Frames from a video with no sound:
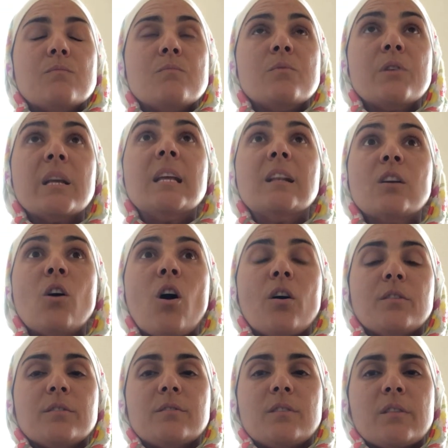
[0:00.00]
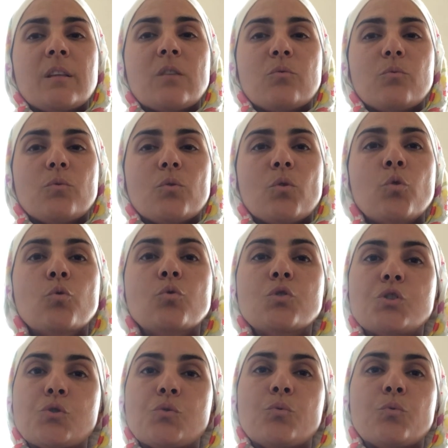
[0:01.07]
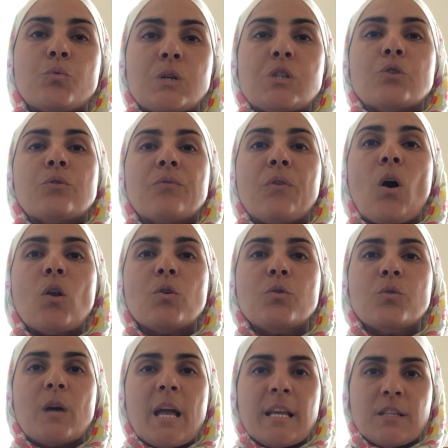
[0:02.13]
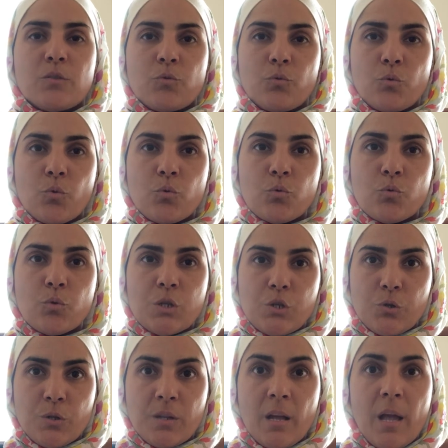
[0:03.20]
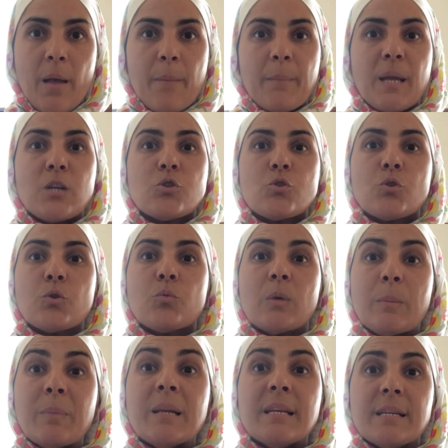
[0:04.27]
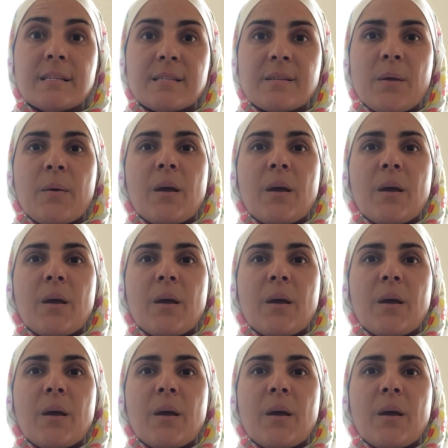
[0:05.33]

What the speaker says: real God, that who we should follow and who we should make sure we please,